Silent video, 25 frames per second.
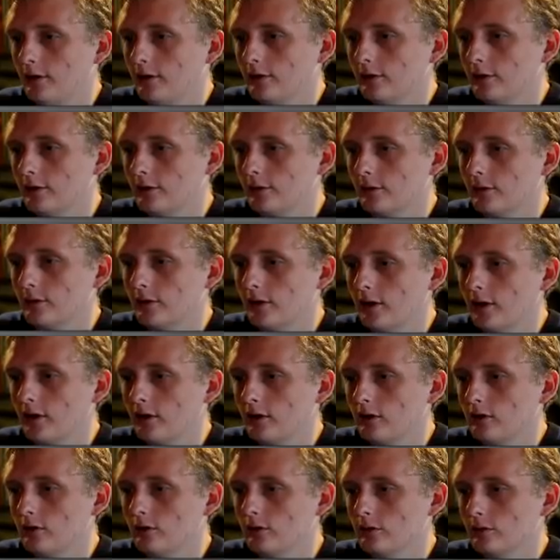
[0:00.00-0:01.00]
It's like, what the heck
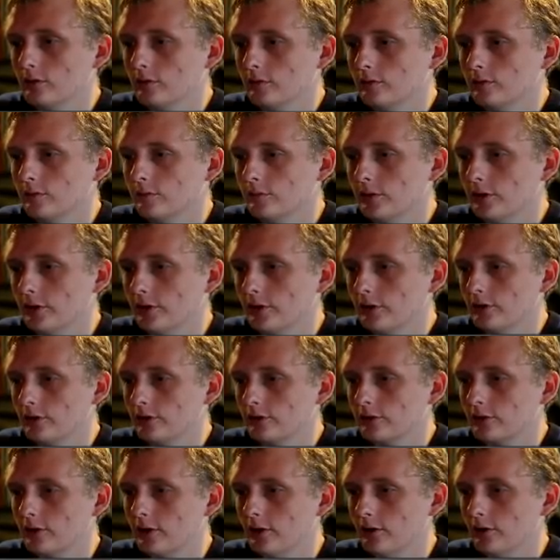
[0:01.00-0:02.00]
are you doing playing
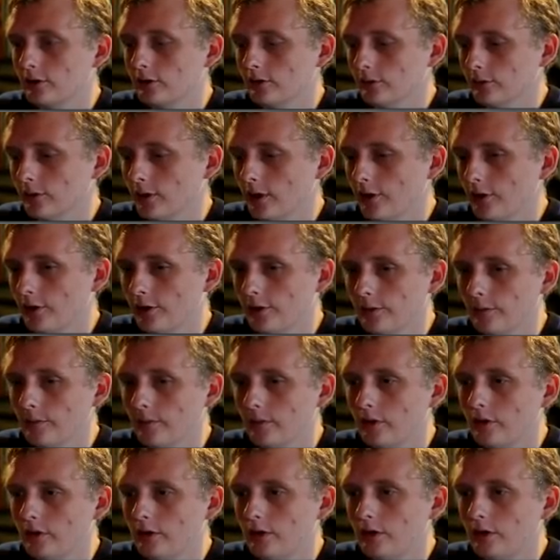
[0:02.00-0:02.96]
Cursed Skellige without him?